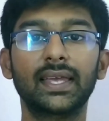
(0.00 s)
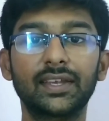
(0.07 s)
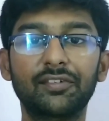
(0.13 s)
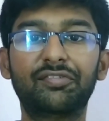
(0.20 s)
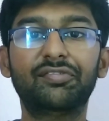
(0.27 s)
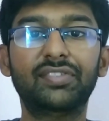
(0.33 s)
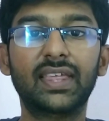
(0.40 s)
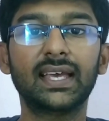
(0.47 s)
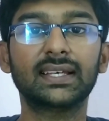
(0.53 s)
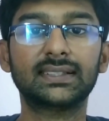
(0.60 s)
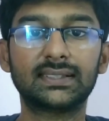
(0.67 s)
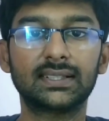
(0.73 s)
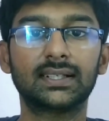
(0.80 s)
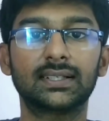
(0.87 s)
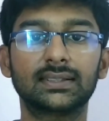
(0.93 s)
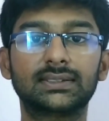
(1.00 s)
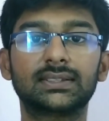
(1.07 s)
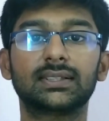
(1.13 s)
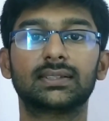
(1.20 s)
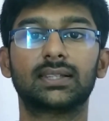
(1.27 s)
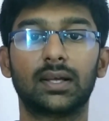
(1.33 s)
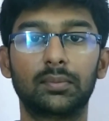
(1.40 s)
If they search
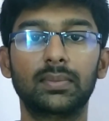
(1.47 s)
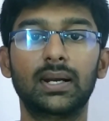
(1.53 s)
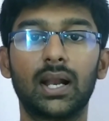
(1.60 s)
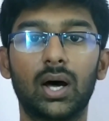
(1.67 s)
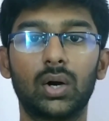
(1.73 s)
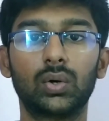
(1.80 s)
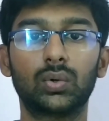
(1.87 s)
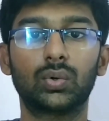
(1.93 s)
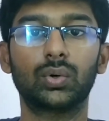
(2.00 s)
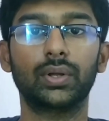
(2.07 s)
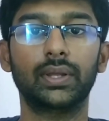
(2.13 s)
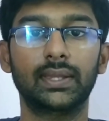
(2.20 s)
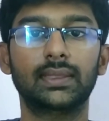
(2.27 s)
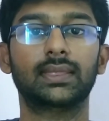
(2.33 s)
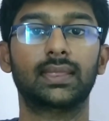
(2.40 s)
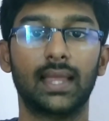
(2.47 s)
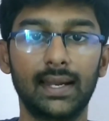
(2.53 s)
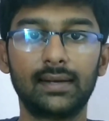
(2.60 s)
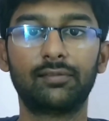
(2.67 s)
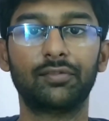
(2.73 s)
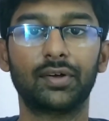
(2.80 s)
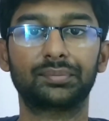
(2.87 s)
Tamil Nadu in
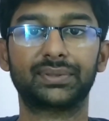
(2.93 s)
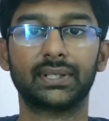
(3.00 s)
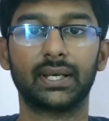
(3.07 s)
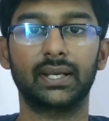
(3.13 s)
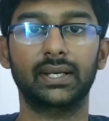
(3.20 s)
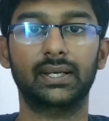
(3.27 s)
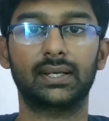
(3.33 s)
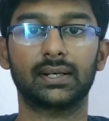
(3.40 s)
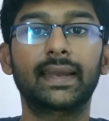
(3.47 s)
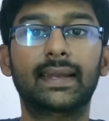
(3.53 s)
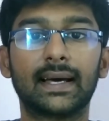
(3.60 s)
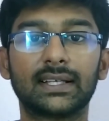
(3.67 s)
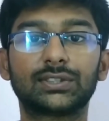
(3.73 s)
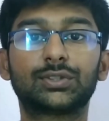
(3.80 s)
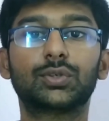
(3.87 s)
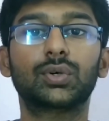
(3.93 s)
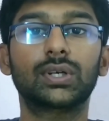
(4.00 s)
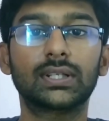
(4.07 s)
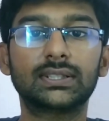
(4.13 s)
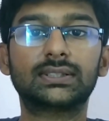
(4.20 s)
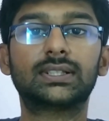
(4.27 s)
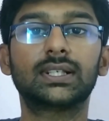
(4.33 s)
that website, it has to
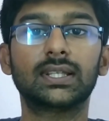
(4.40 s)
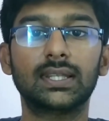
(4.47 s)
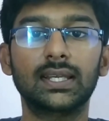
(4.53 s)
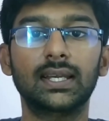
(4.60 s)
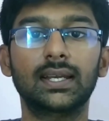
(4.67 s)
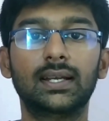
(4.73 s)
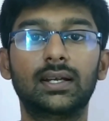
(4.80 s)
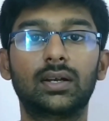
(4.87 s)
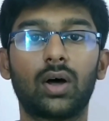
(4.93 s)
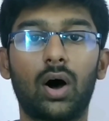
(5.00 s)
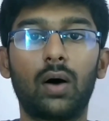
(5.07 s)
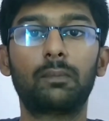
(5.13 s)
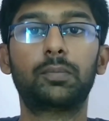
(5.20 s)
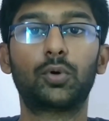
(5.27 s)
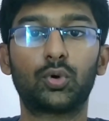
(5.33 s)
list the top